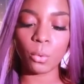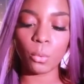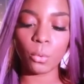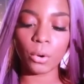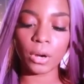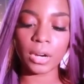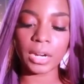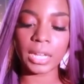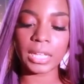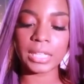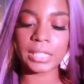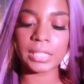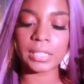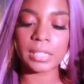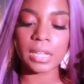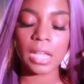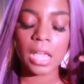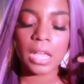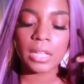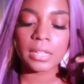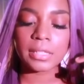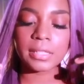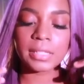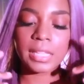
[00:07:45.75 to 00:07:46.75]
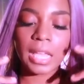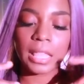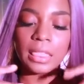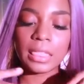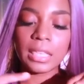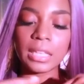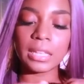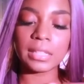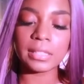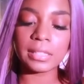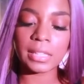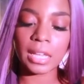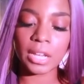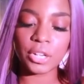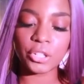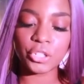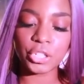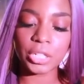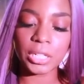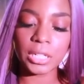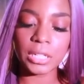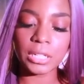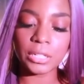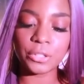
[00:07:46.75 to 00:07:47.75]
or it's set the
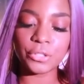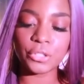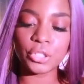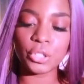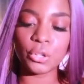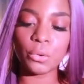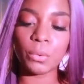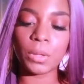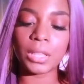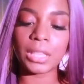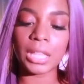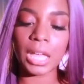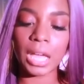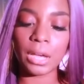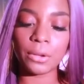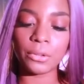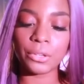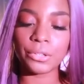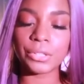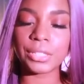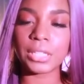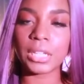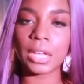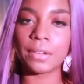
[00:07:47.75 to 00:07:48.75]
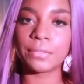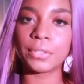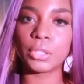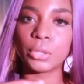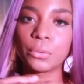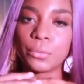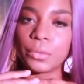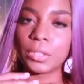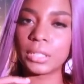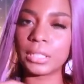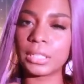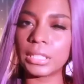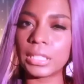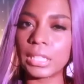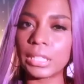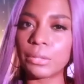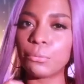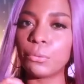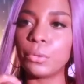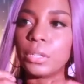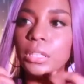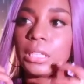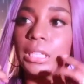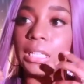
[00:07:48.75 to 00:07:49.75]
intention to allow yourself to re
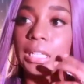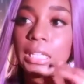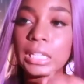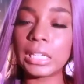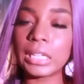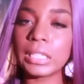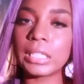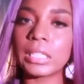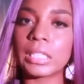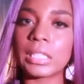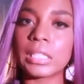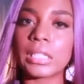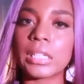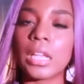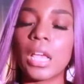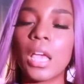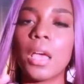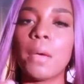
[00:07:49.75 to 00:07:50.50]
release